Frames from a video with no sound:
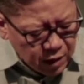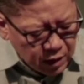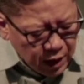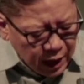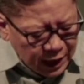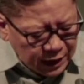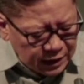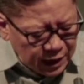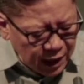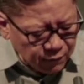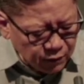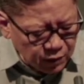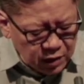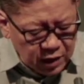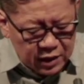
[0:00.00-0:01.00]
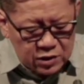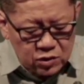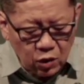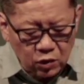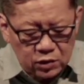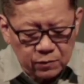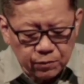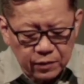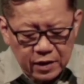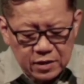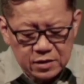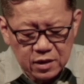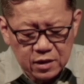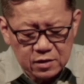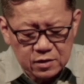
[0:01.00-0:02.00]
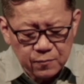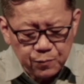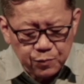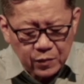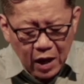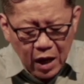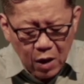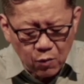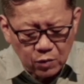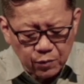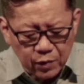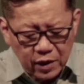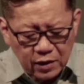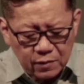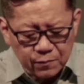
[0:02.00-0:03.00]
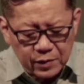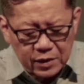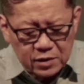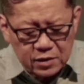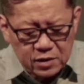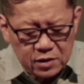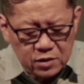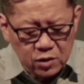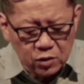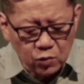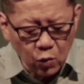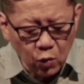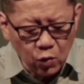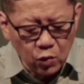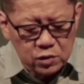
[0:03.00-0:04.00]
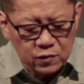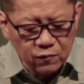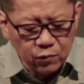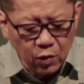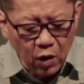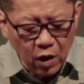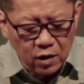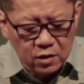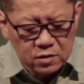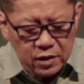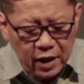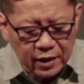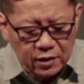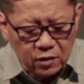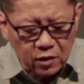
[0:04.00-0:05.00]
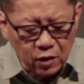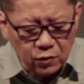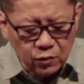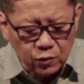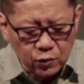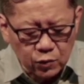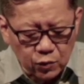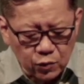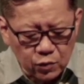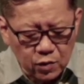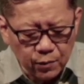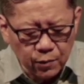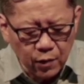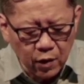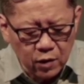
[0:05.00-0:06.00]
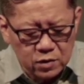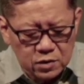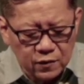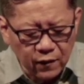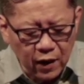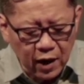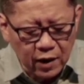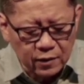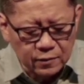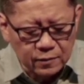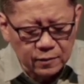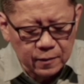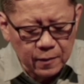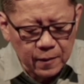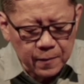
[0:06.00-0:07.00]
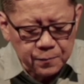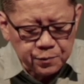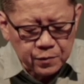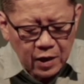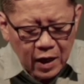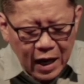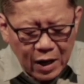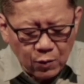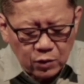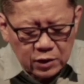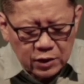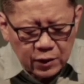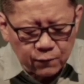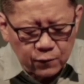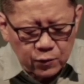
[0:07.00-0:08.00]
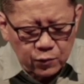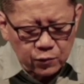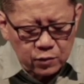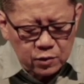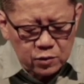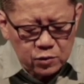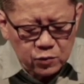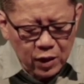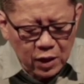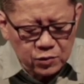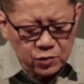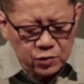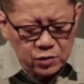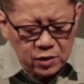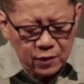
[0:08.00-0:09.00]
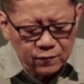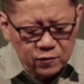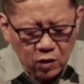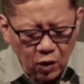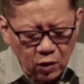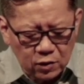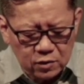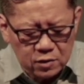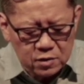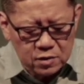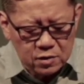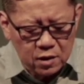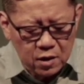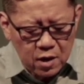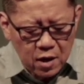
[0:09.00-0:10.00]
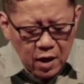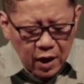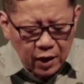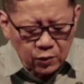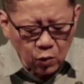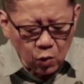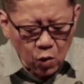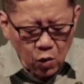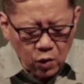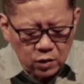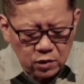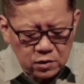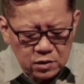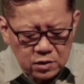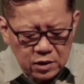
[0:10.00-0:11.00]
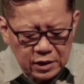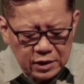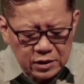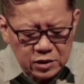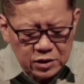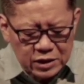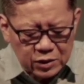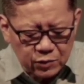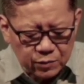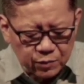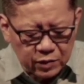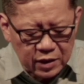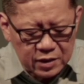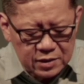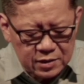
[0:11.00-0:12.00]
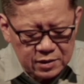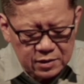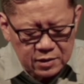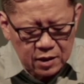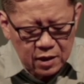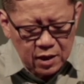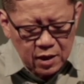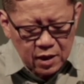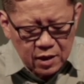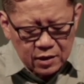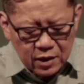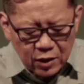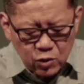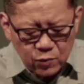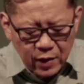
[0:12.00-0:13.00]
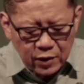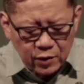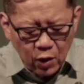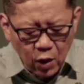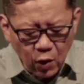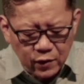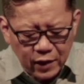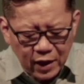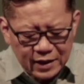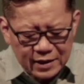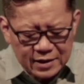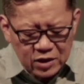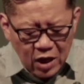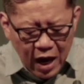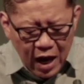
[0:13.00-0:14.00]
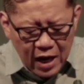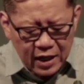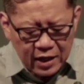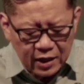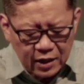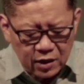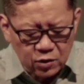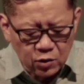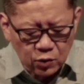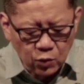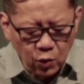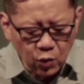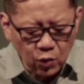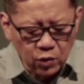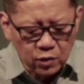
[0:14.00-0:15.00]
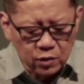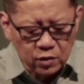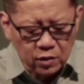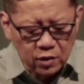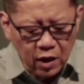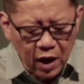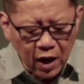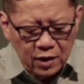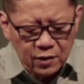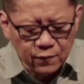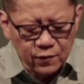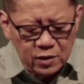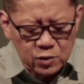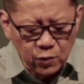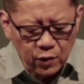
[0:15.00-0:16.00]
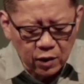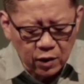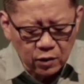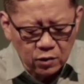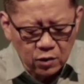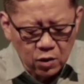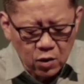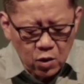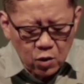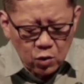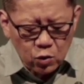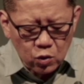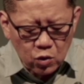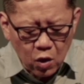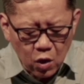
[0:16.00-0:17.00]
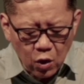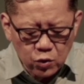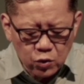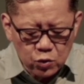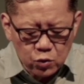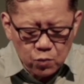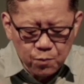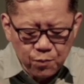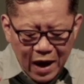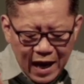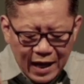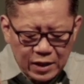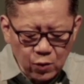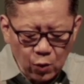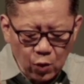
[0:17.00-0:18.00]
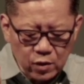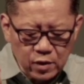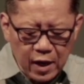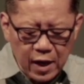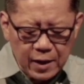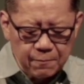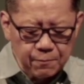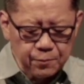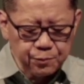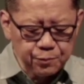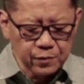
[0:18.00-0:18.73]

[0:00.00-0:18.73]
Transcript: and level the exalted places. I will break in pieces the doors of bronze, and cut through the bars of iron. I will give you the treasures of darkness, and the hoards in secret places, that you may know that it is I, the Lord, the God of Israel, who call you by your name.